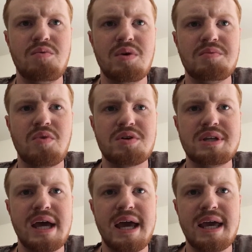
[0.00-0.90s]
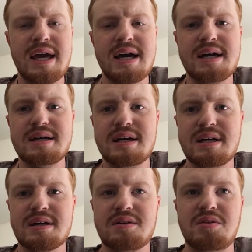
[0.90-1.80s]
one more day
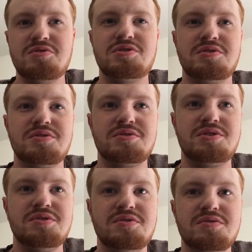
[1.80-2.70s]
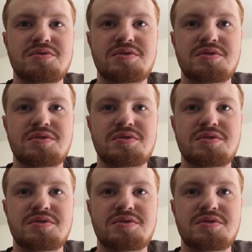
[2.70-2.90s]
closer to